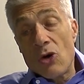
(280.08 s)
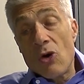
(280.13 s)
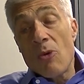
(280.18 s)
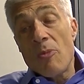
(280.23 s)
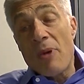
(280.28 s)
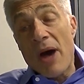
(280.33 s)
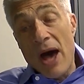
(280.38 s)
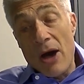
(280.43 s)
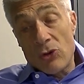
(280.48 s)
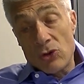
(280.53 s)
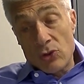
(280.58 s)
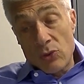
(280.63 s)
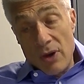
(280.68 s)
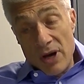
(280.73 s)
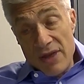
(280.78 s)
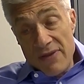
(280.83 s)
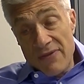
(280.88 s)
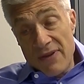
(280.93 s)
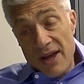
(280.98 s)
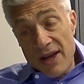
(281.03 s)
about
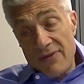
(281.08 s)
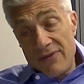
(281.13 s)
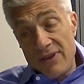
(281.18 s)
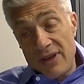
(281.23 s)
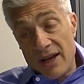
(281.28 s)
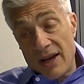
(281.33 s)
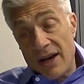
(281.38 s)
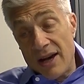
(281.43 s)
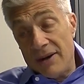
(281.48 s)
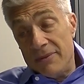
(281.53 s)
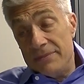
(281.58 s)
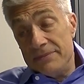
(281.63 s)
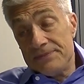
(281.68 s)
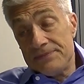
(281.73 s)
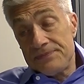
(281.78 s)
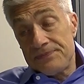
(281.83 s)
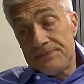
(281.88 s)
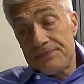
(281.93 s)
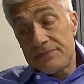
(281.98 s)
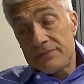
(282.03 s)
25
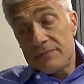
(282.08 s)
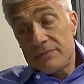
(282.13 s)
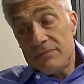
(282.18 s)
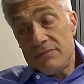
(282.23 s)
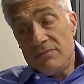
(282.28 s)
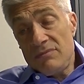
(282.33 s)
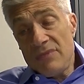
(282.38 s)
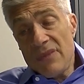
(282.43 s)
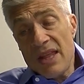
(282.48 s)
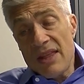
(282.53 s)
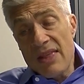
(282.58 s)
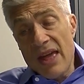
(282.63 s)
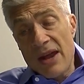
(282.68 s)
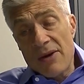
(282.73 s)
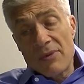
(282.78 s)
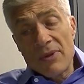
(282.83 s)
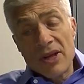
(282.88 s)
that